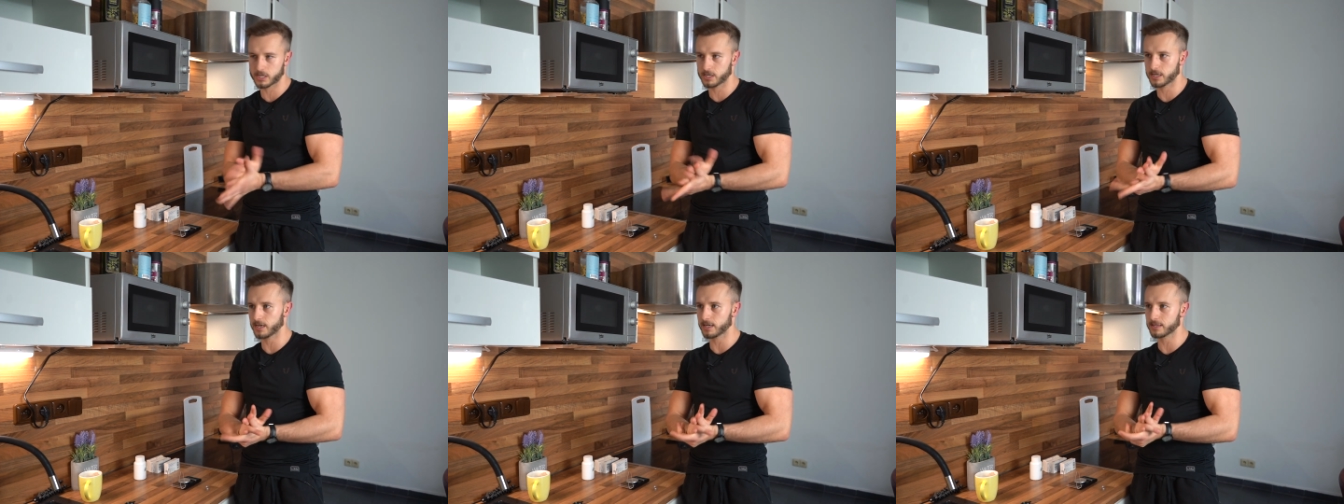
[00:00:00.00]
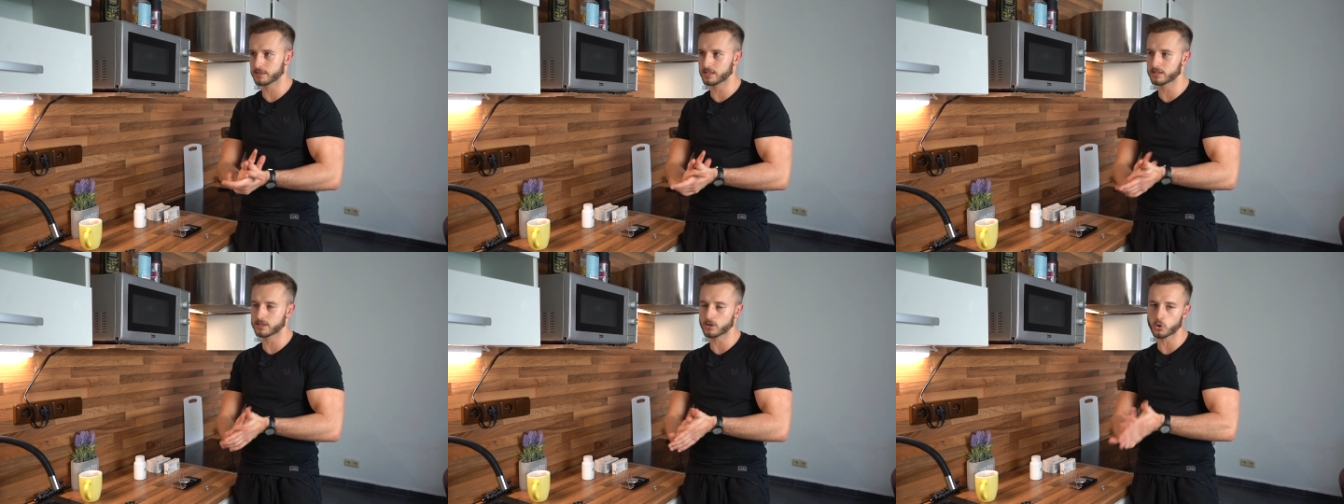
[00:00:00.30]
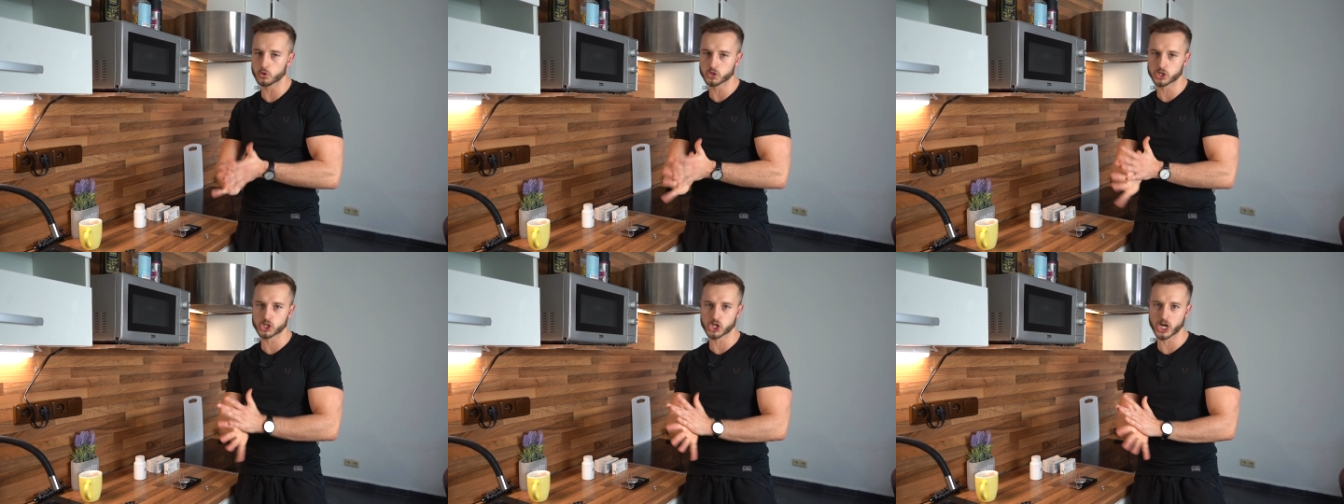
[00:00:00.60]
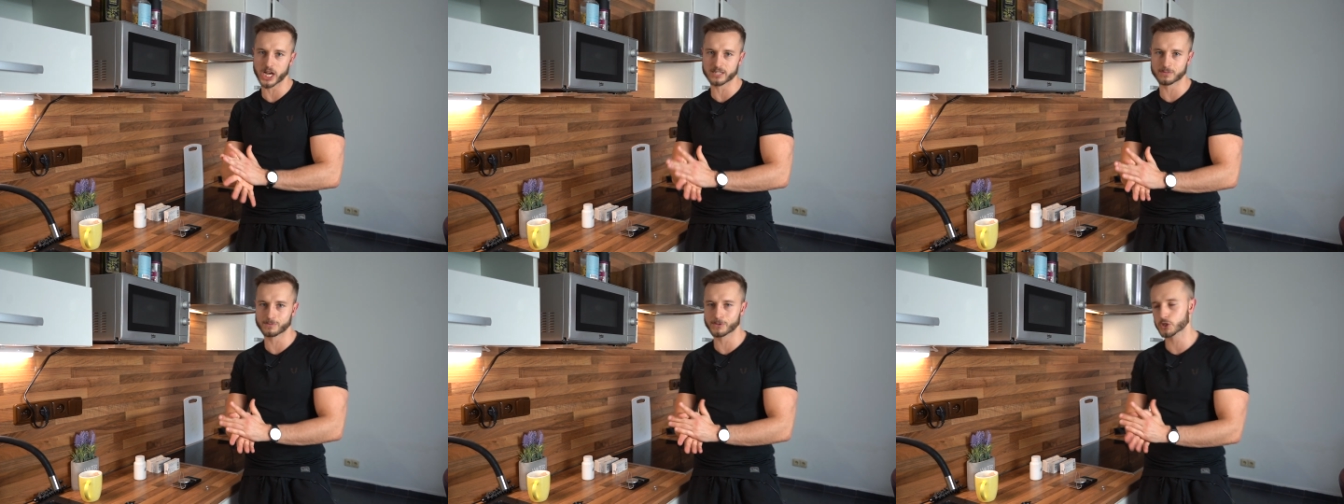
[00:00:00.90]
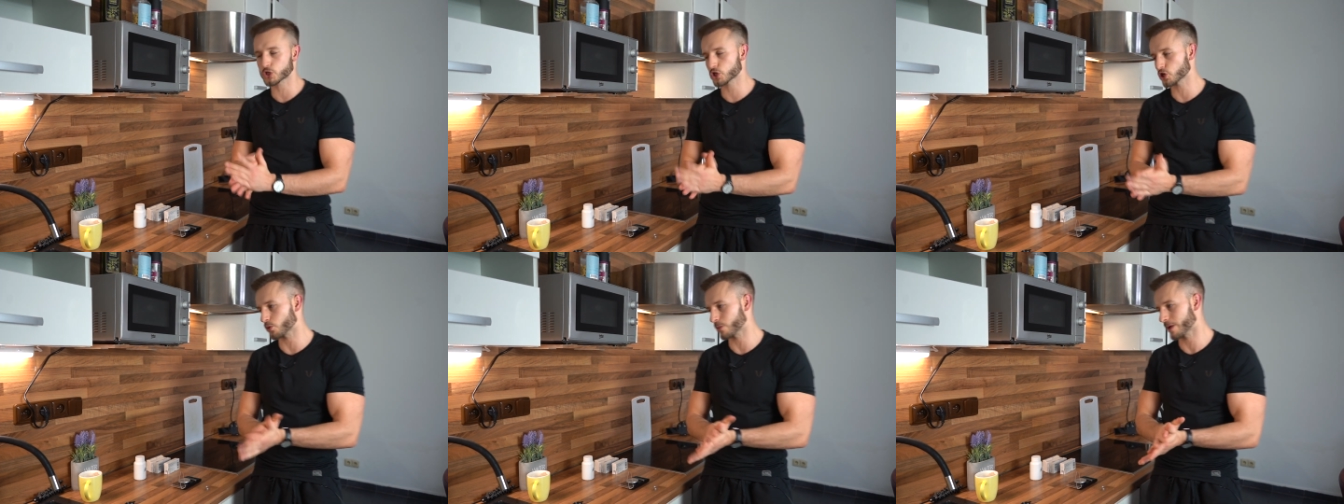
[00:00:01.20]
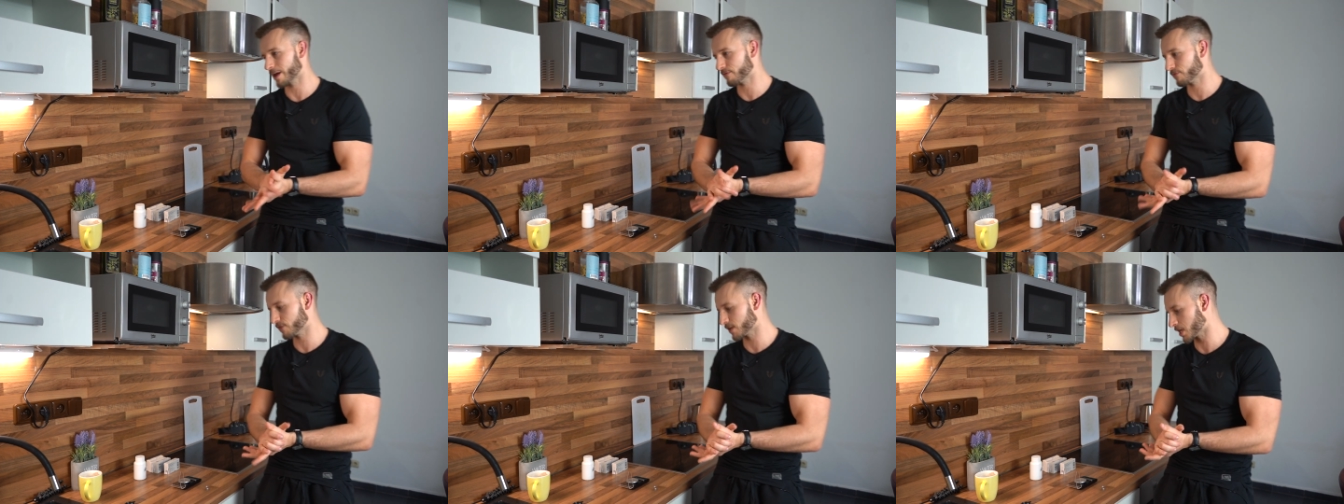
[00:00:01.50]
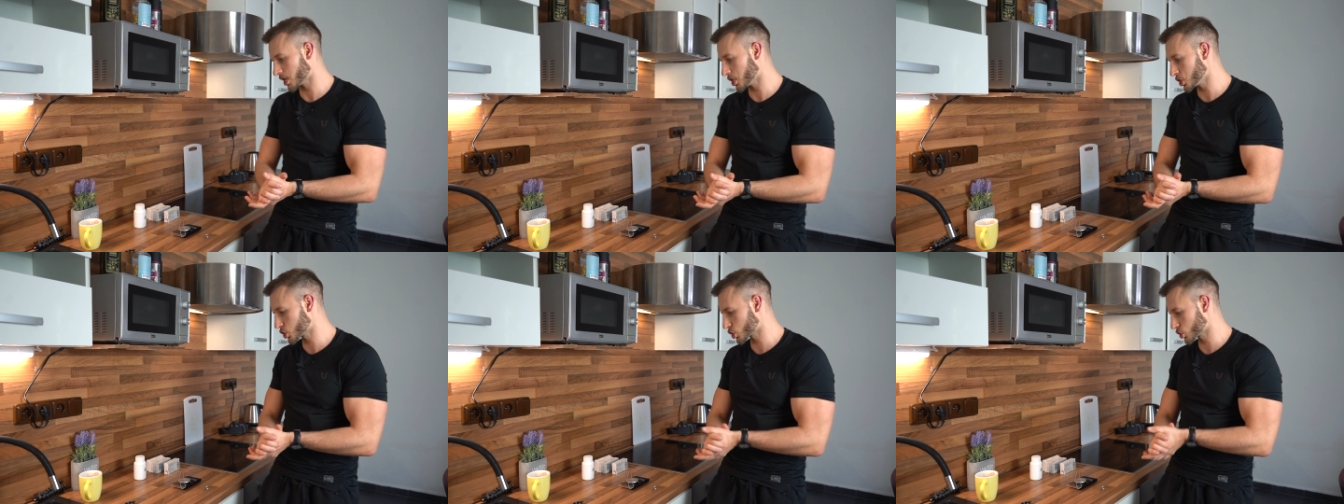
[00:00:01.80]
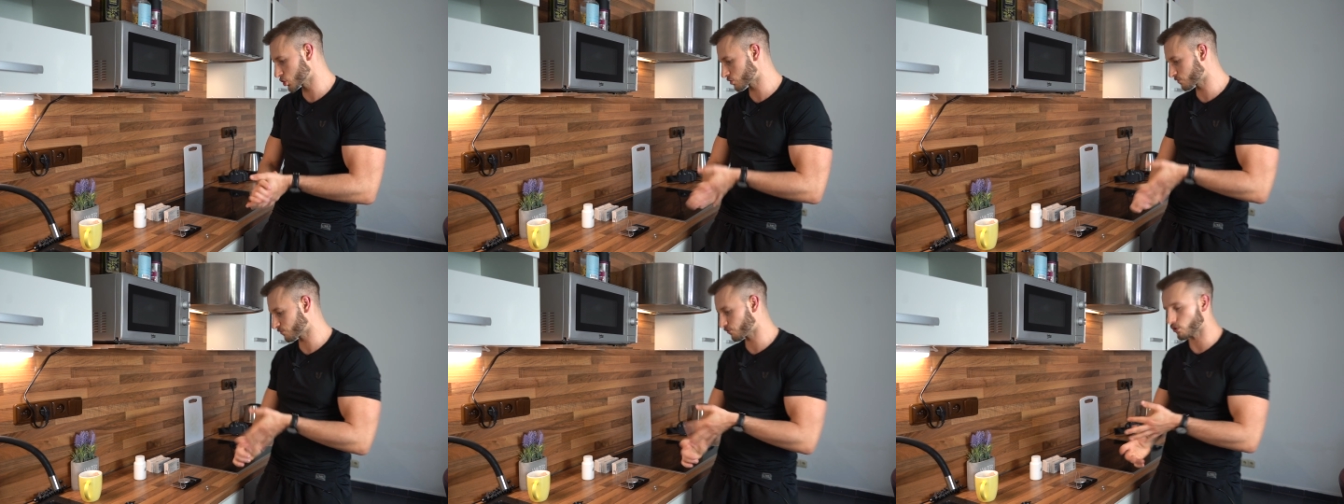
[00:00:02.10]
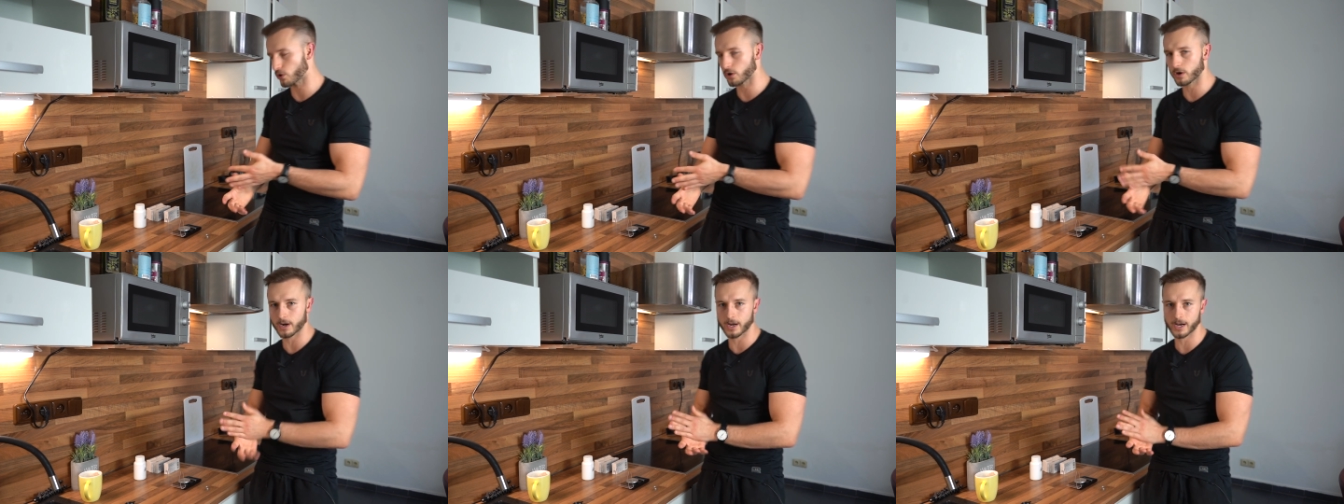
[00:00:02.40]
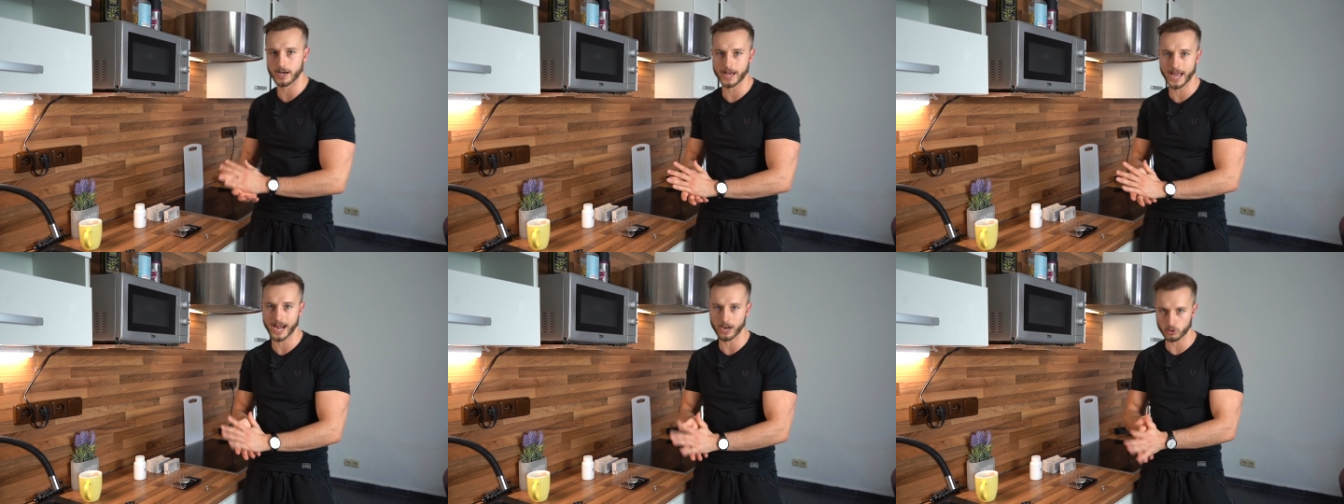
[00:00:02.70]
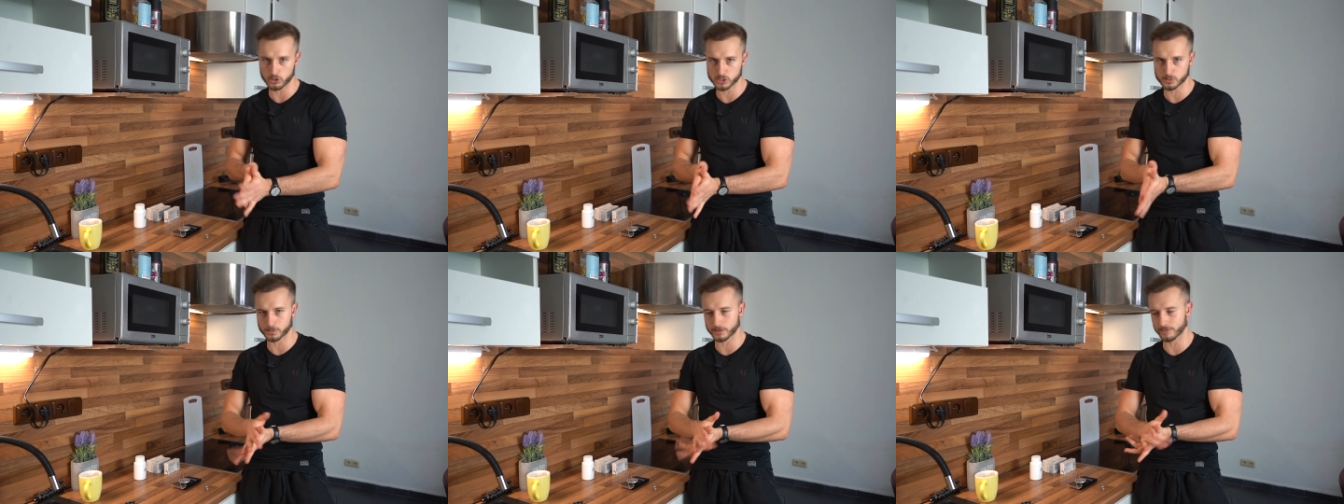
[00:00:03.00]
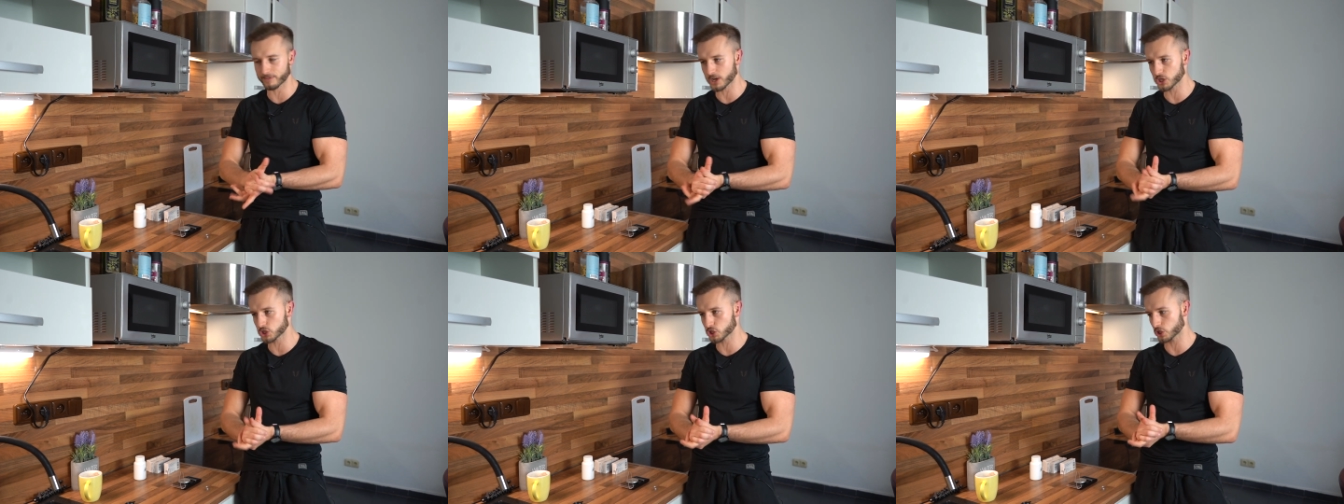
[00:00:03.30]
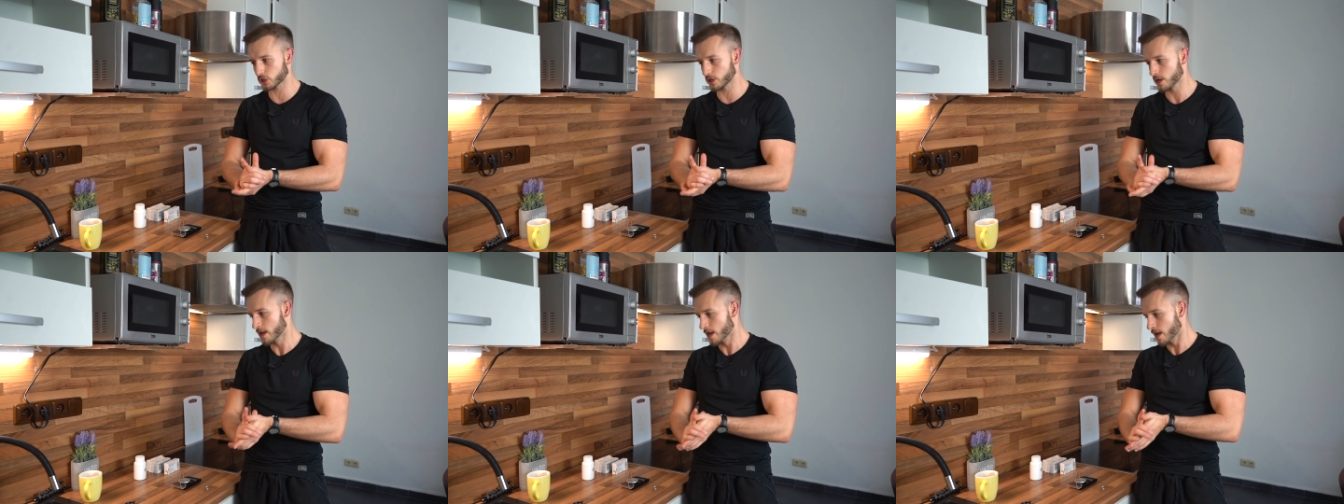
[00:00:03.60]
The dosage has been shown efficacious for hair loss prevention,